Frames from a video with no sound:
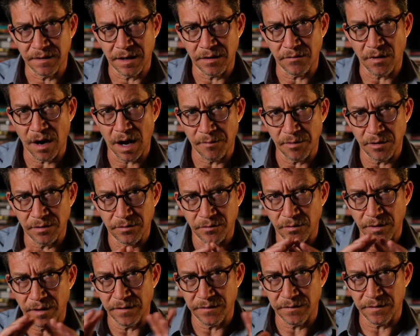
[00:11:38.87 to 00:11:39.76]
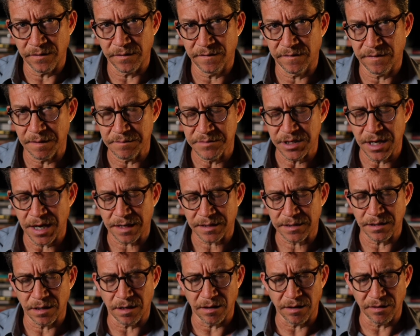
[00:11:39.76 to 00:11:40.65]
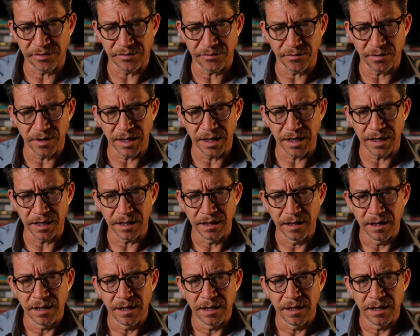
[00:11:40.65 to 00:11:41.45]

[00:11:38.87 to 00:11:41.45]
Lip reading: Robert was subject to all three.